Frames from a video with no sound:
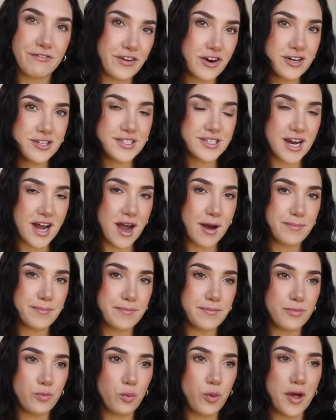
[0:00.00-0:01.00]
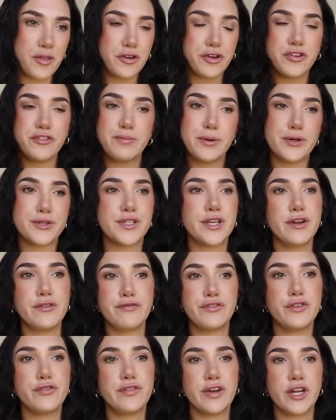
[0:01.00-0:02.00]
first up, whether you've posted a
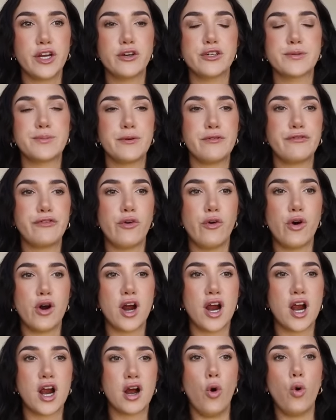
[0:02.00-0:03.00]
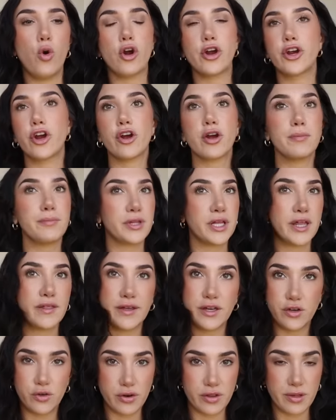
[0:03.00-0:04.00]
few videos before or you're
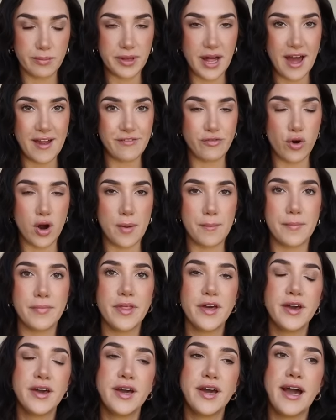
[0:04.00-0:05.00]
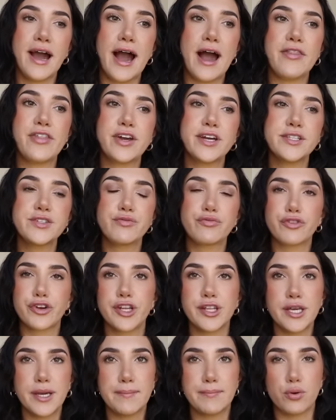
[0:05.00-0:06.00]
completely new to the platform, I think it's
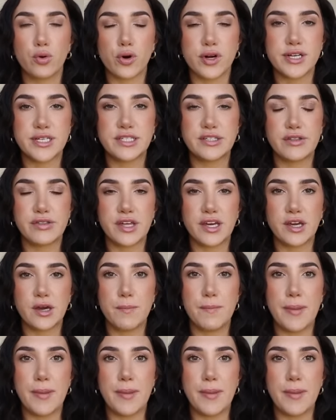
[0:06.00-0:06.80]
really important to think